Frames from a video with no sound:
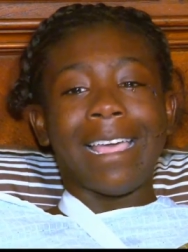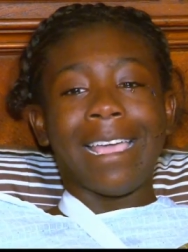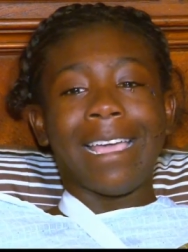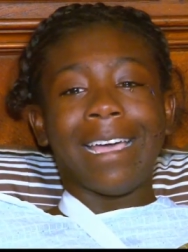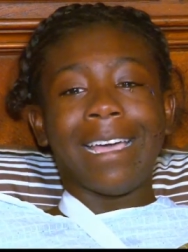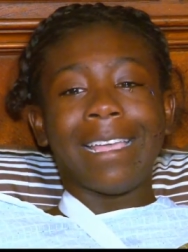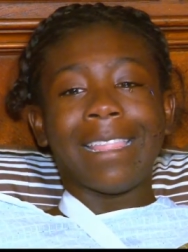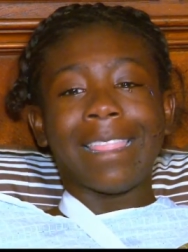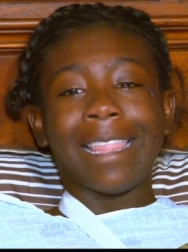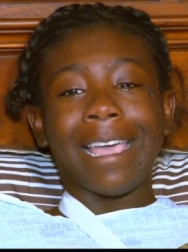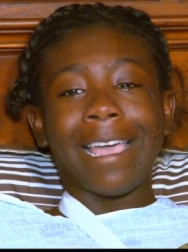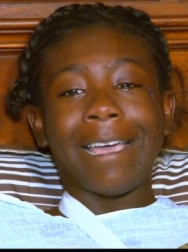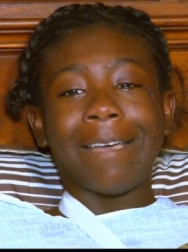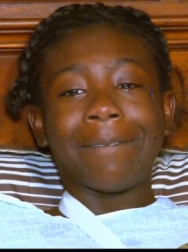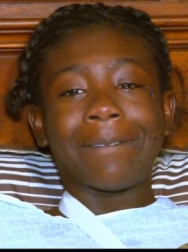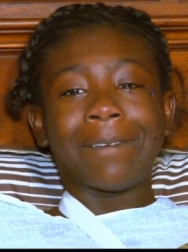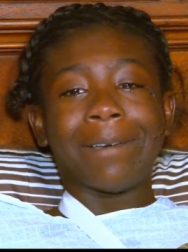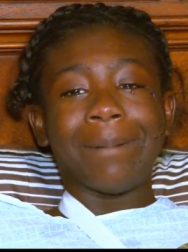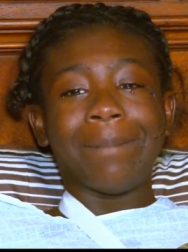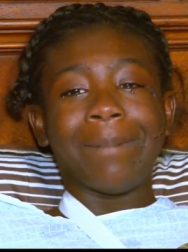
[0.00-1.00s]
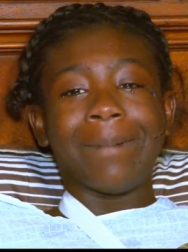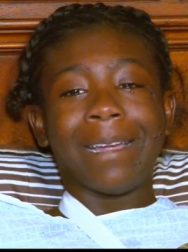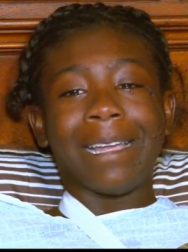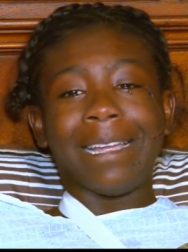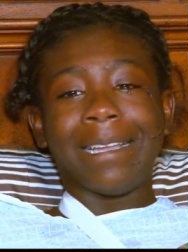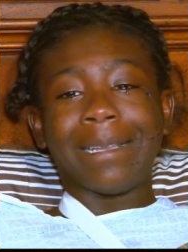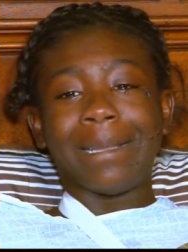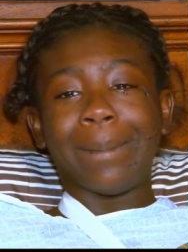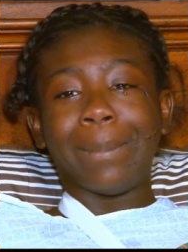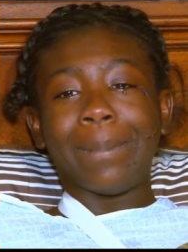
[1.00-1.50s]
Like her laugh could
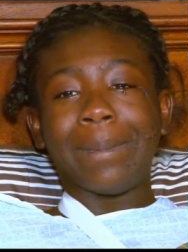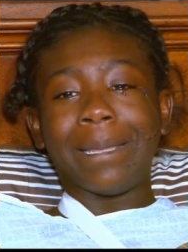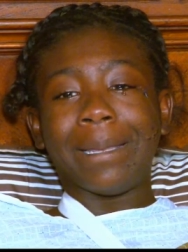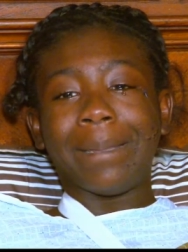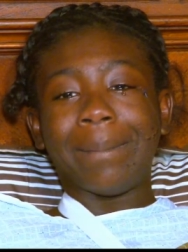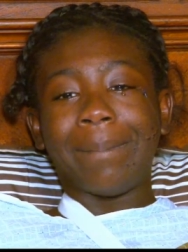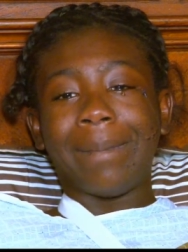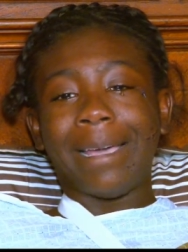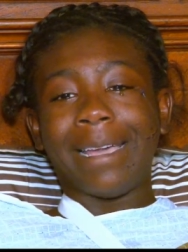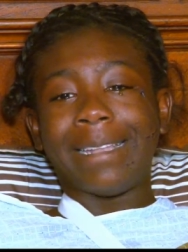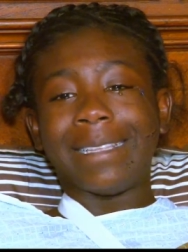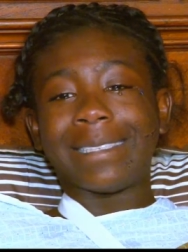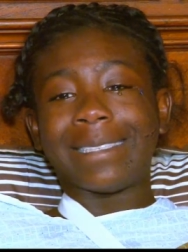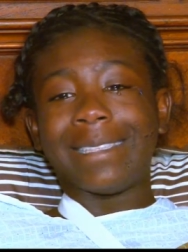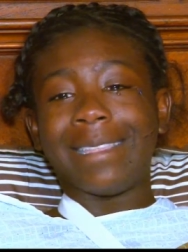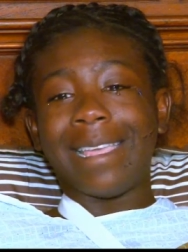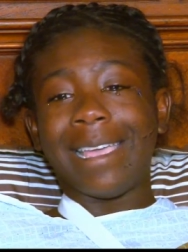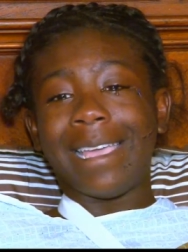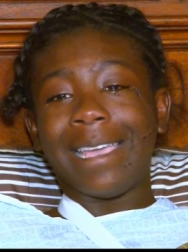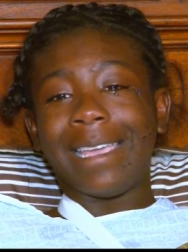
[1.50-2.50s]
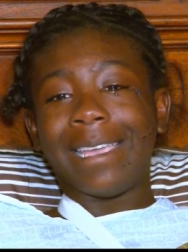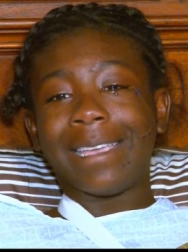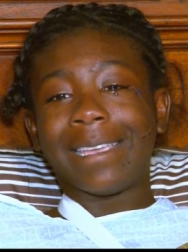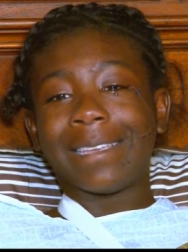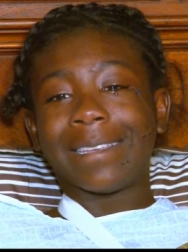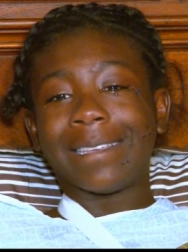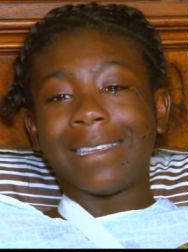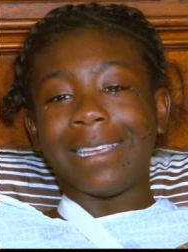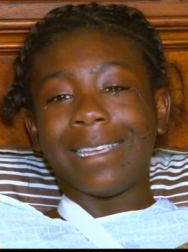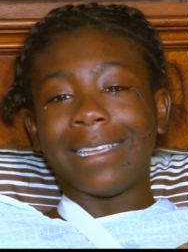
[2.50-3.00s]
brighten up anybody's day.
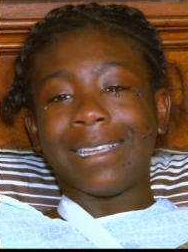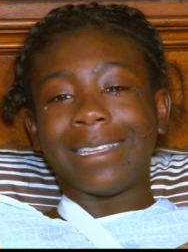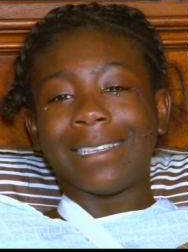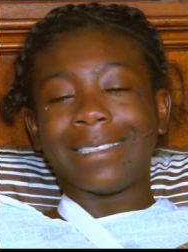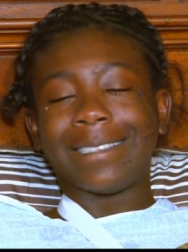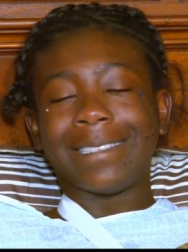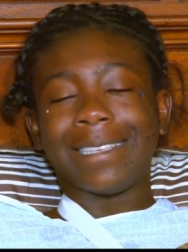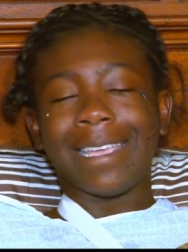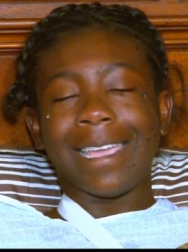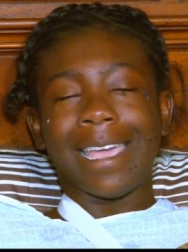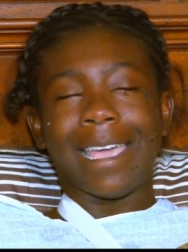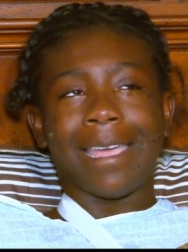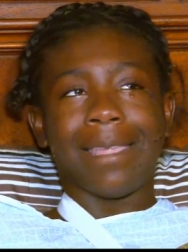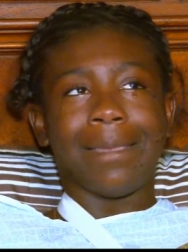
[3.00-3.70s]
And she